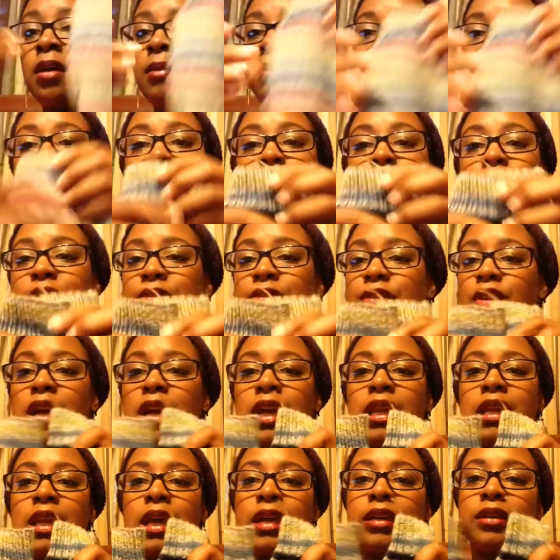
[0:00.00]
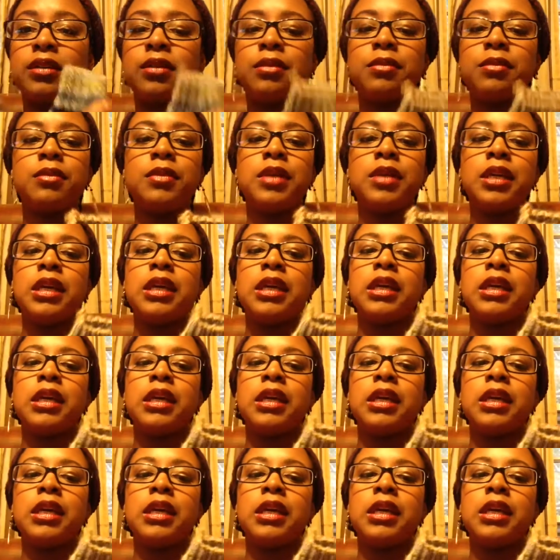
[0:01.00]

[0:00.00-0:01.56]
But whatever, I like them.